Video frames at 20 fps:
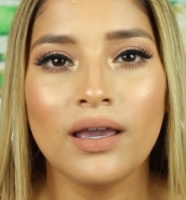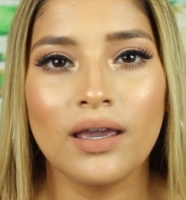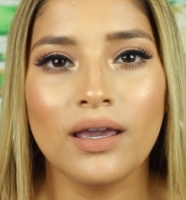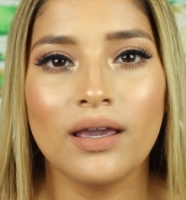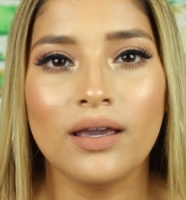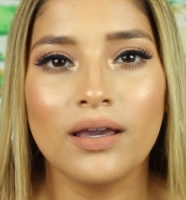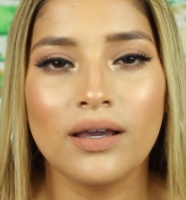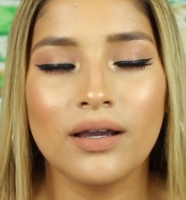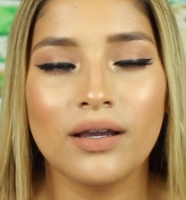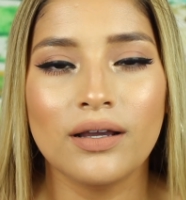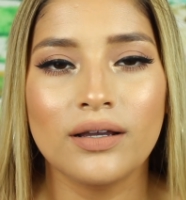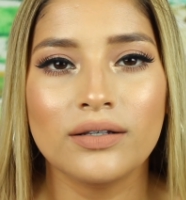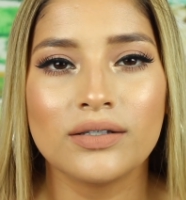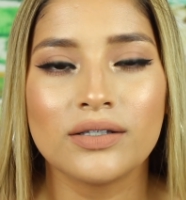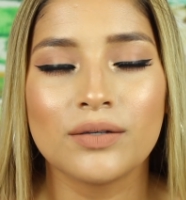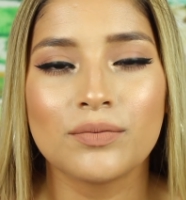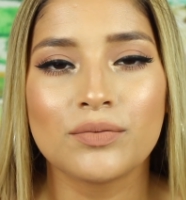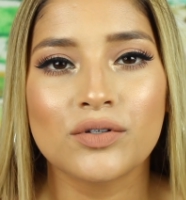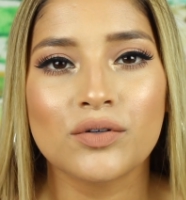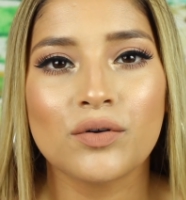
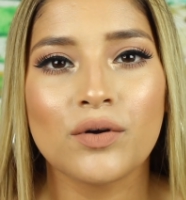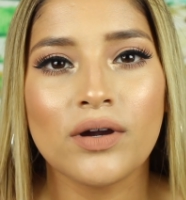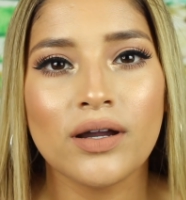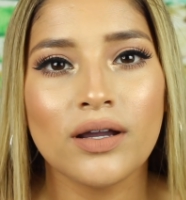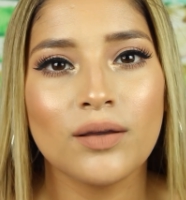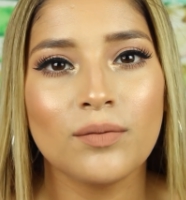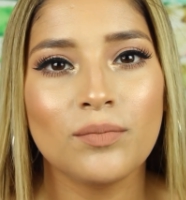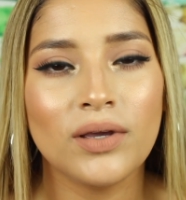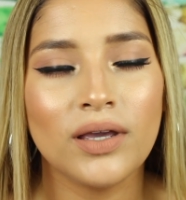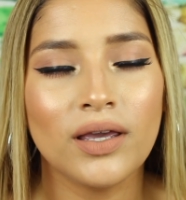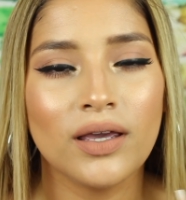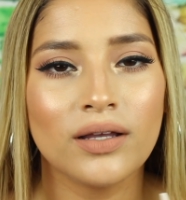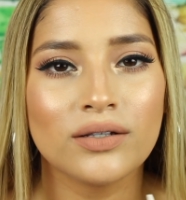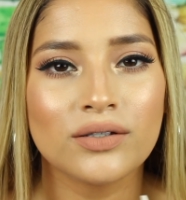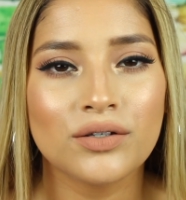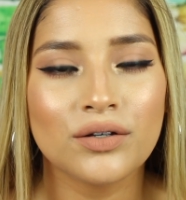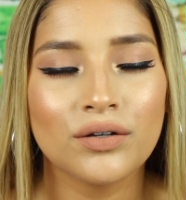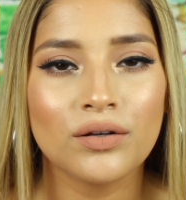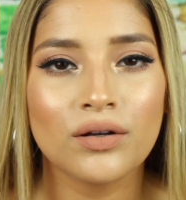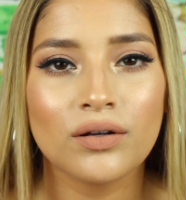and subscribe
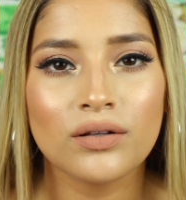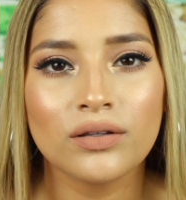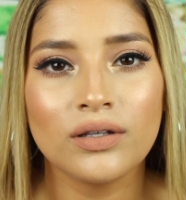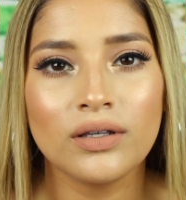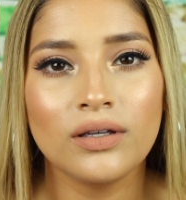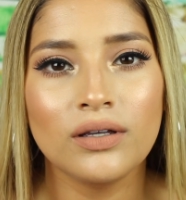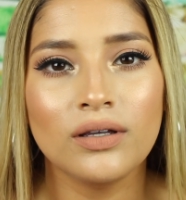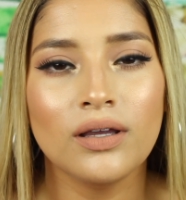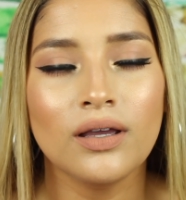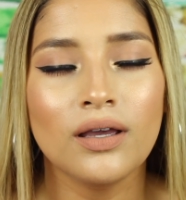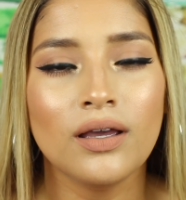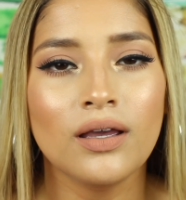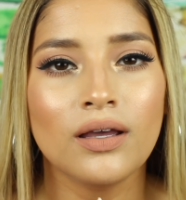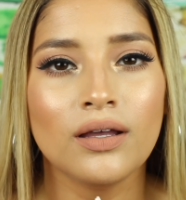and turn on the